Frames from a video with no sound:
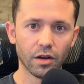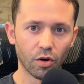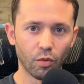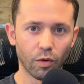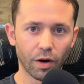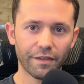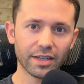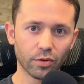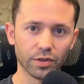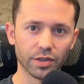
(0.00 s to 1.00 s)
What if I
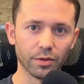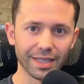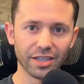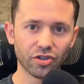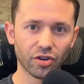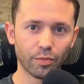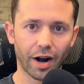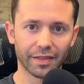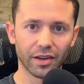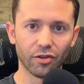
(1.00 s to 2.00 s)
told you a digital
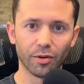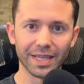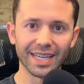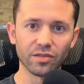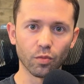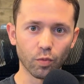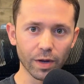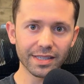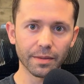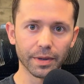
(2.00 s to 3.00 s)
product that normally takes
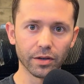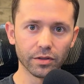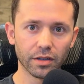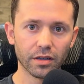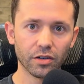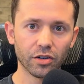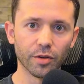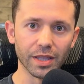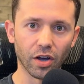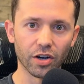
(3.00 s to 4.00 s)
weeks to build could
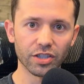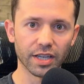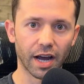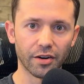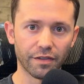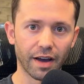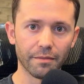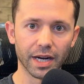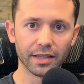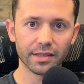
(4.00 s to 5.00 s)
be launched in under 5
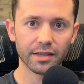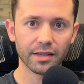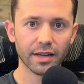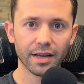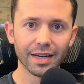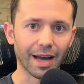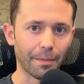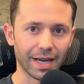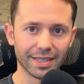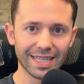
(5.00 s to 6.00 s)
minutes? Not
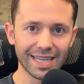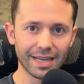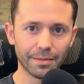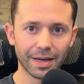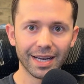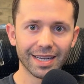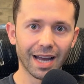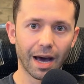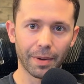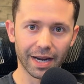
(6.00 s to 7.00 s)
by a team,
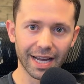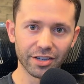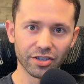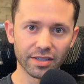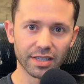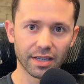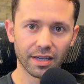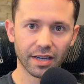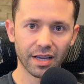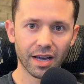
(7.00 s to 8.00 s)
not by an agency,
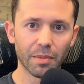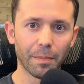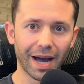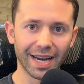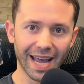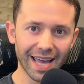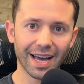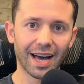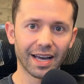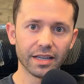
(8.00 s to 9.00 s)
but by an
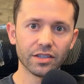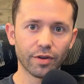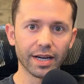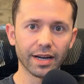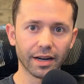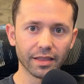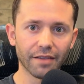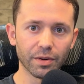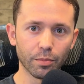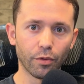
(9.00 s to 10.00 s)
AI trained on
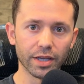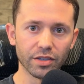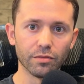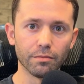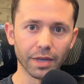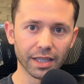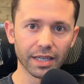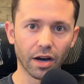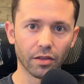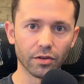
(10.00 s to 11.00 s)
$11.2
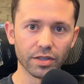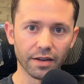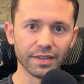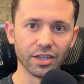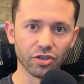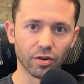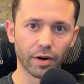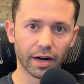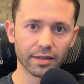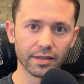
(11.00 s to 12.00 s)
million of digital
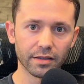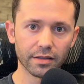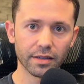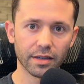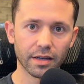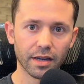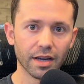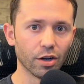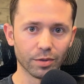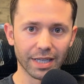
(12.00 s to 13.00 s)
product sales.
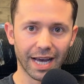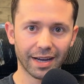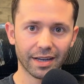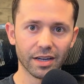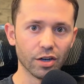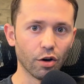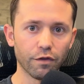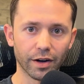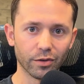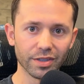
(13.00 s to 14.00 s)
No tech, no
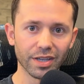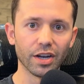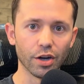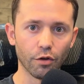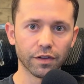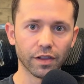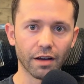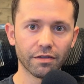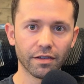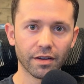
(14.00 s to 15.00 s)
funnels, no fluff.